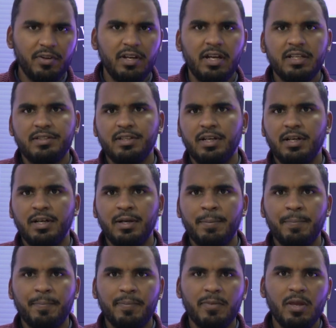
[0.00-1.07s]
as
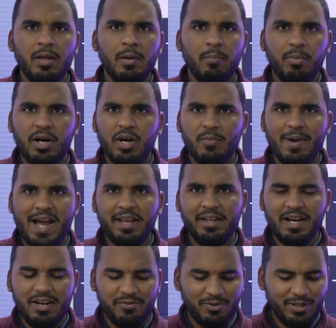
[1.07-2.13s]
a part of buying
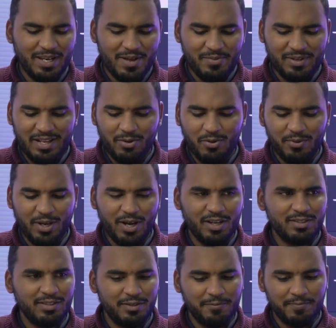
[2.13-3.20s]
the iPhone 11. That would be
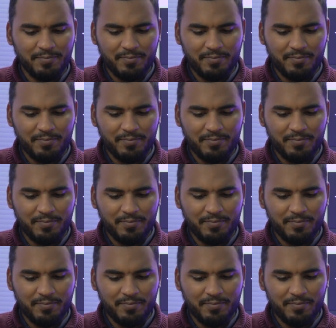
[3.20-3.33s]
awesome.